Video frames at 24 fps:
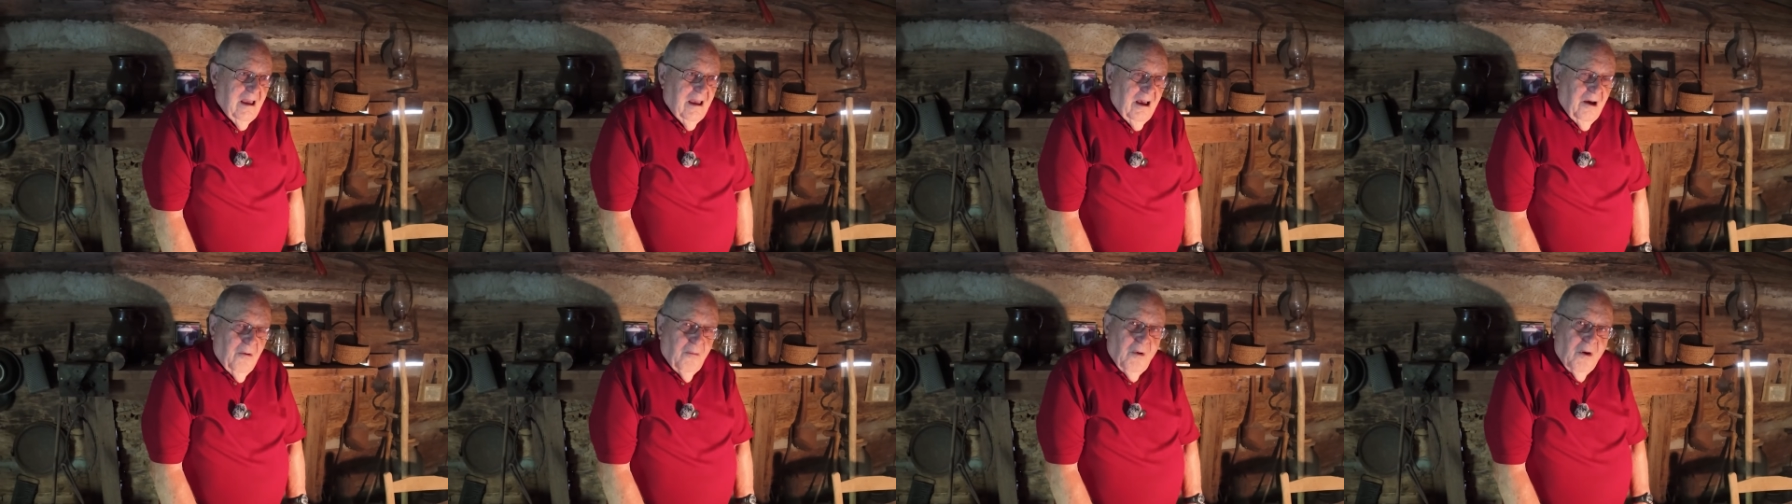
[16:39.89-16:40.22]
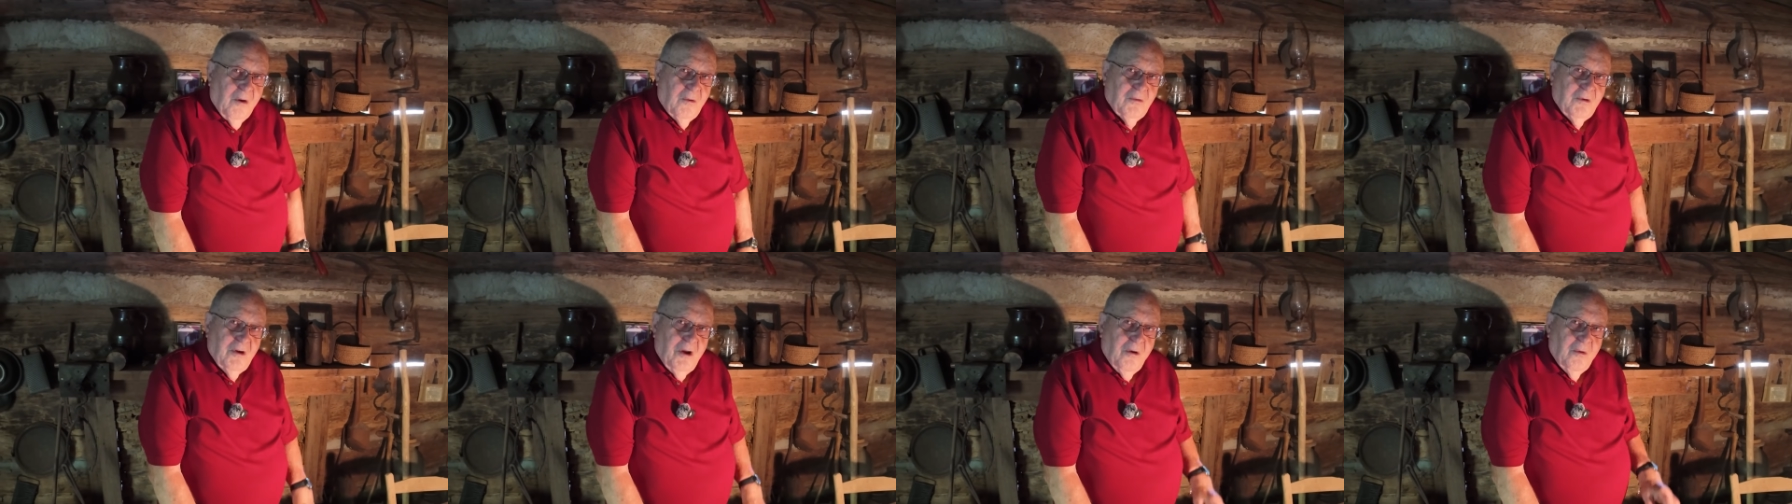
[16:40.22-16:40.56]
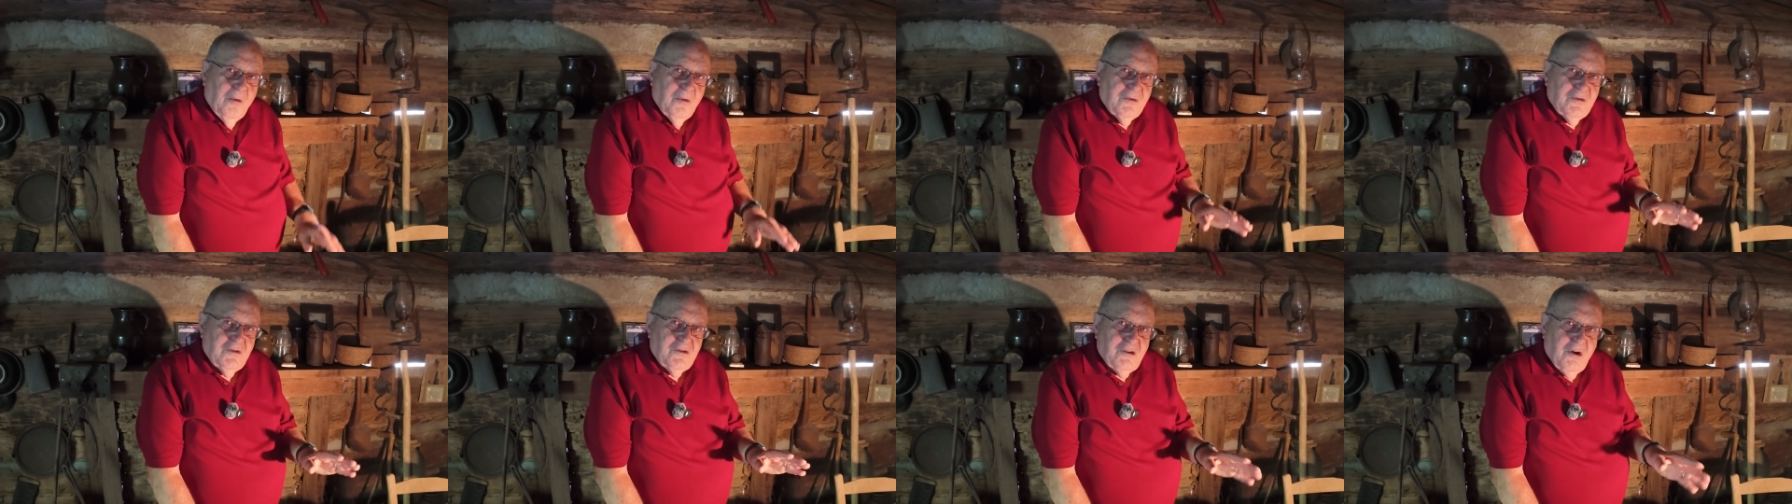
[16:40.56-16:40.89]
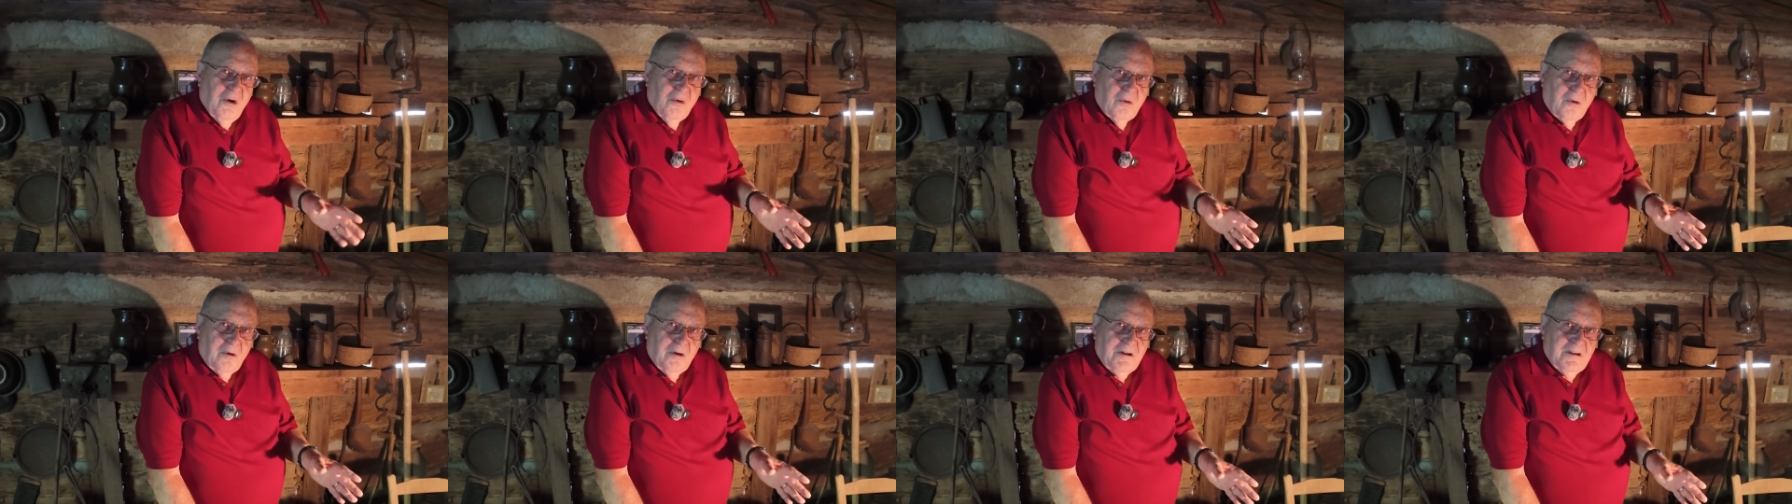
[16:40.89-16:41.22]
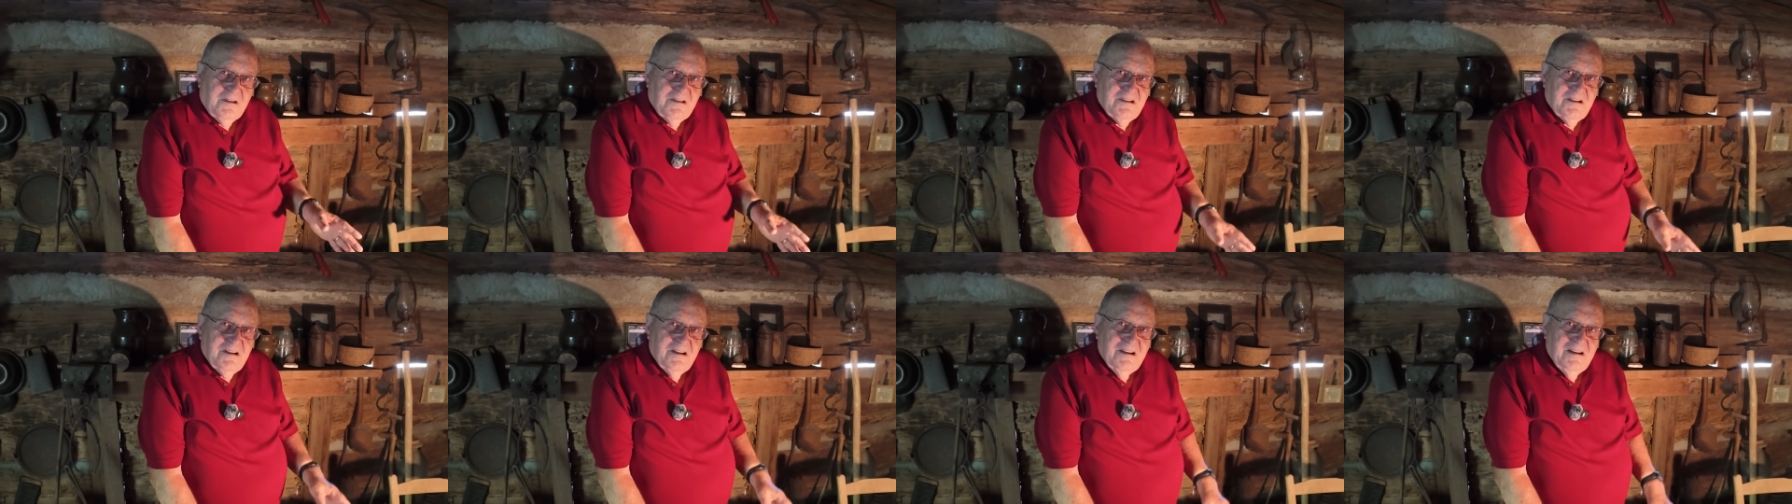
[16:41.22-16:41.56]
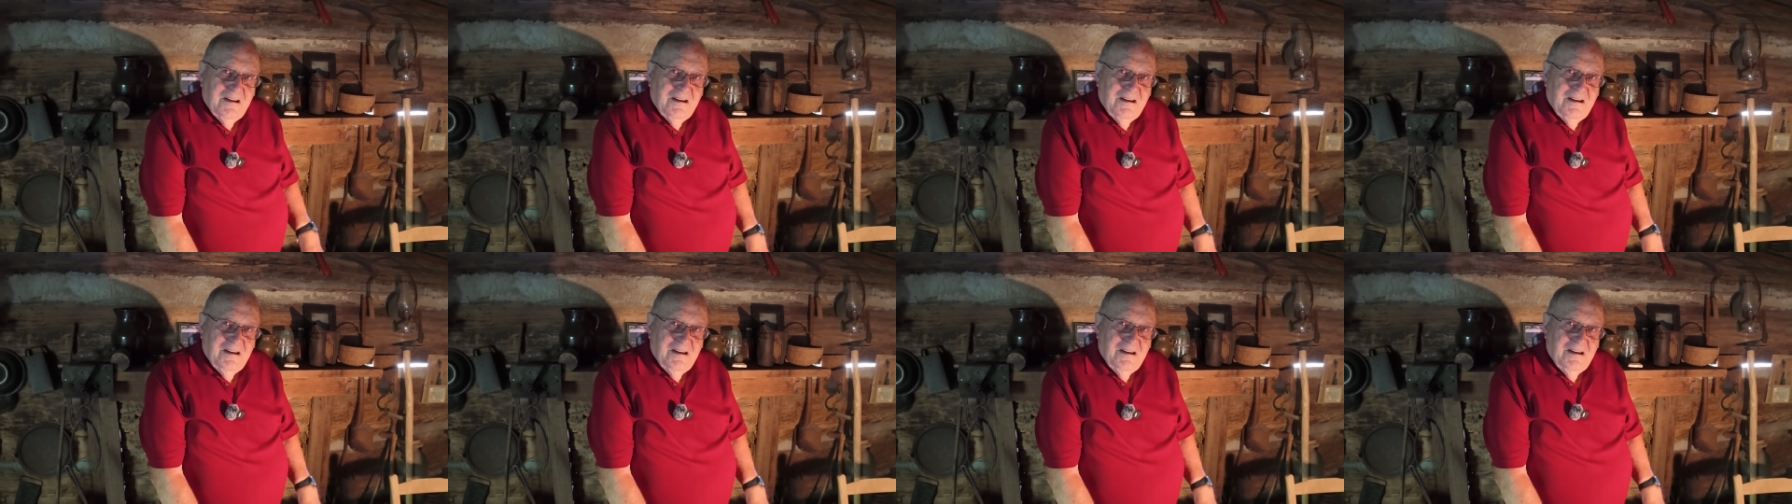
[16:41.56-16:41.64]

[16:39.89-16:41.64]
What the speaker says: wanting old stories,